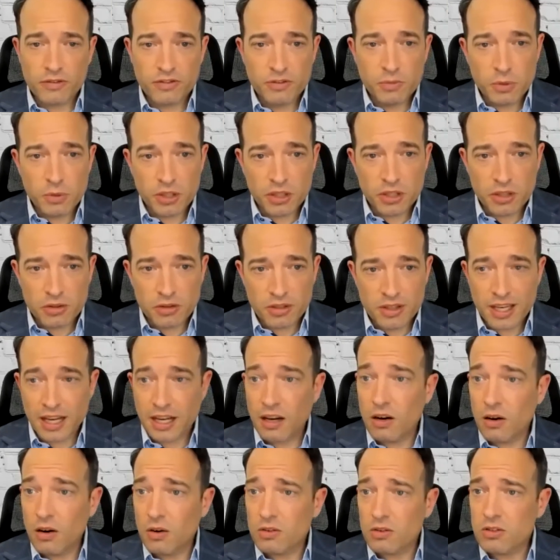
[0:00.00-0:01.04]
familiar with
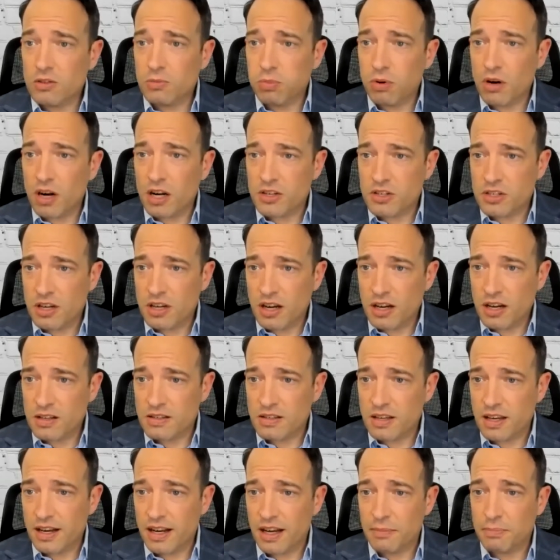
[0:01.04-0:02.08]
how Sprott Shaw is
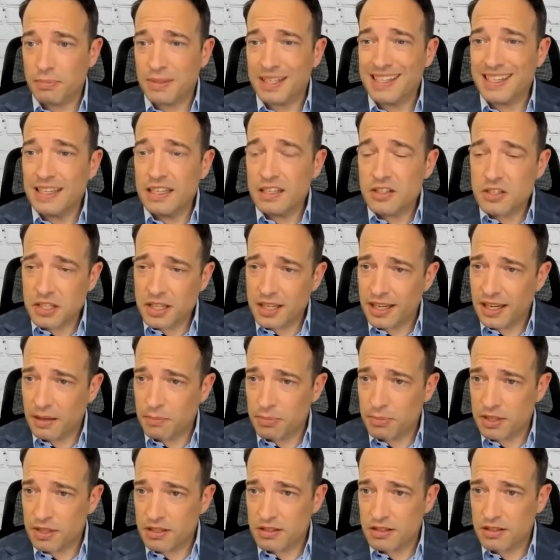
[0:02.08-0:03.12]
set up, each
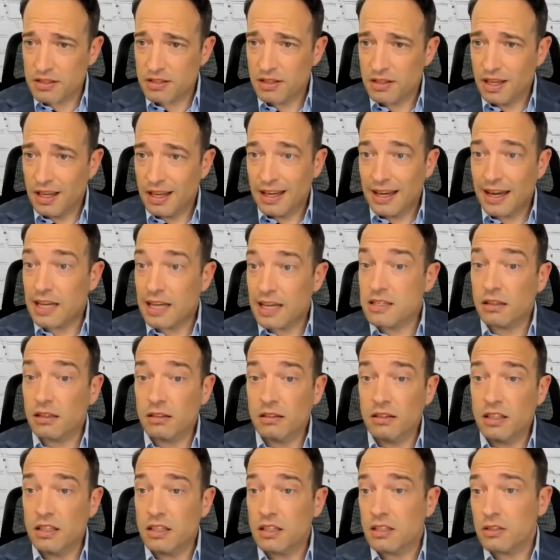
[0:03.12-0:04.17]
campus has at
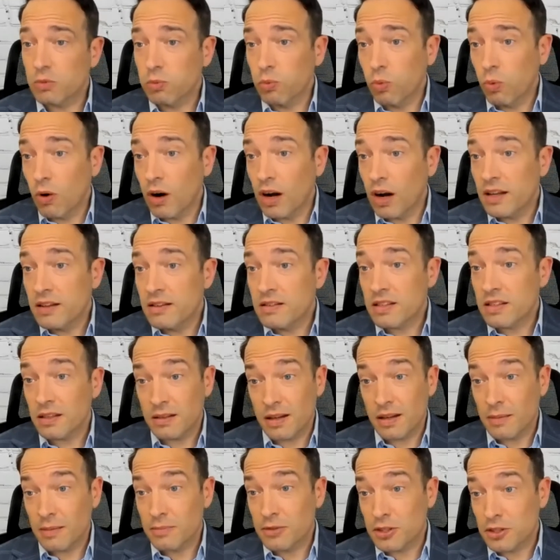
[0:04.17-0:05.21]
least one,
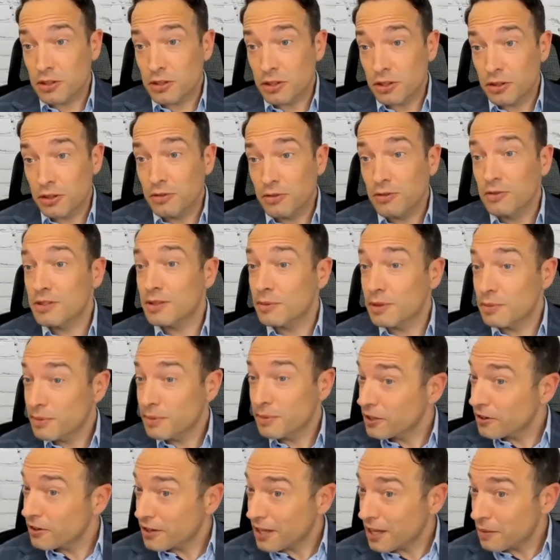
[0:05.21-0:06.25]
sometimes two, some of the
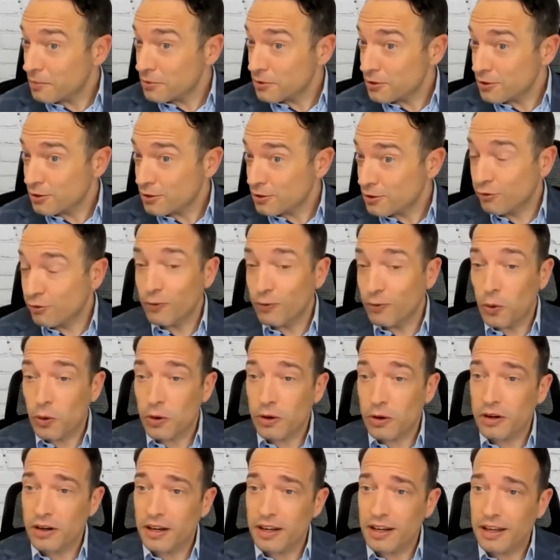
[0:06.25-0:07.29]
bigger campuses,
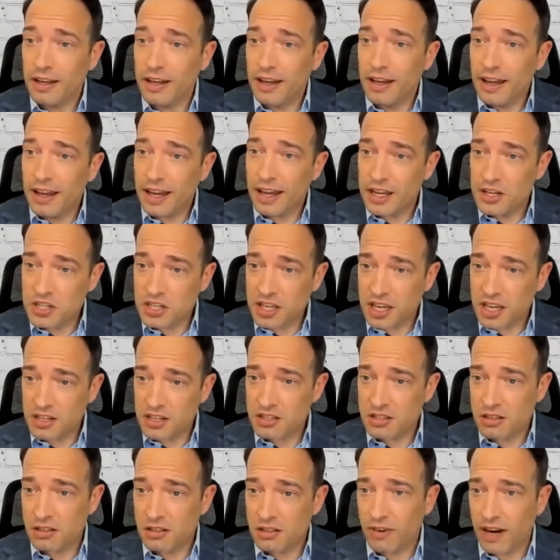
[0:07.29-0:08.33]
4
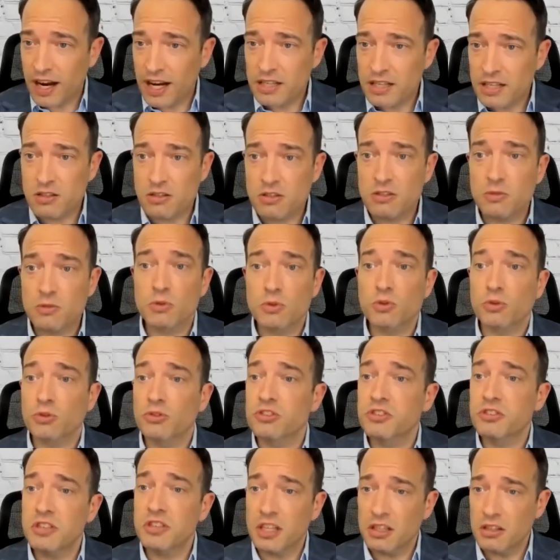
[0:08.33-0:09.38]
education advisors, which will
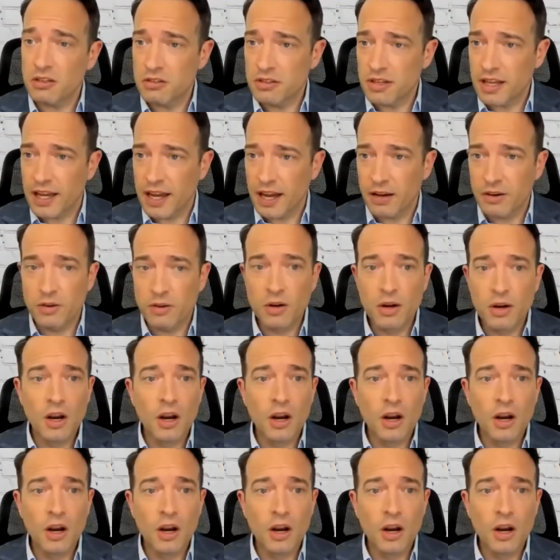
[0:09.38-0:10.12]
sit you down,